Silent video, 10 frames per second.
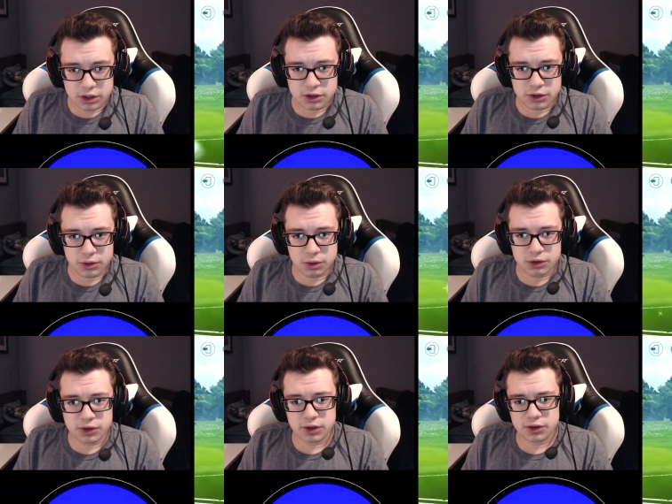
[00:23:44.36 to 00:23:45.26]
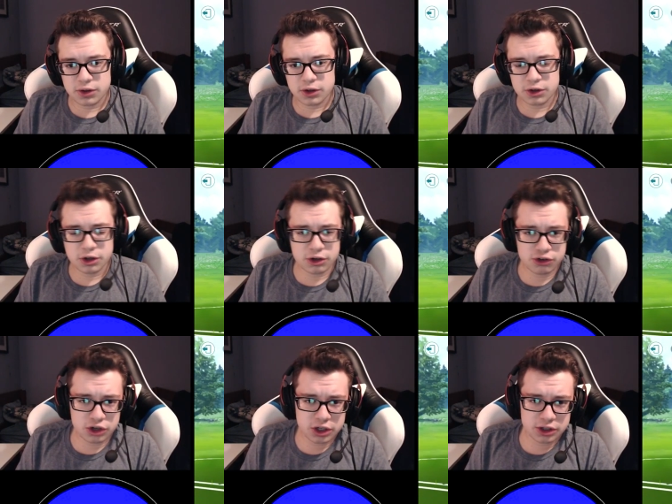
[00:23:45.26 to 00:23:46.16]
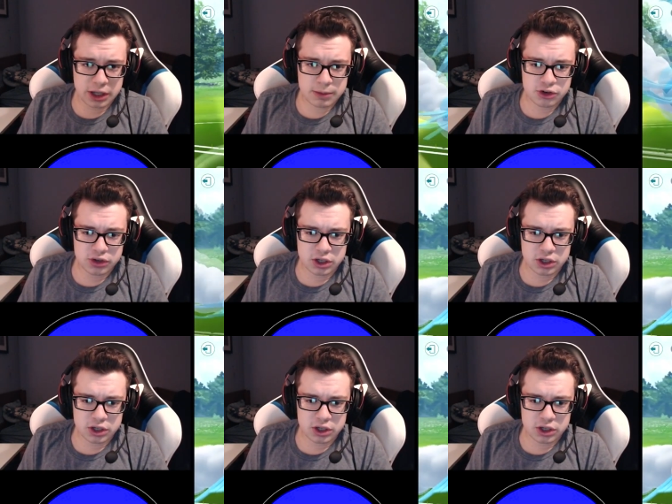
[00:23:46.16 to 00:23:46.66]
to do a good chunk of damage.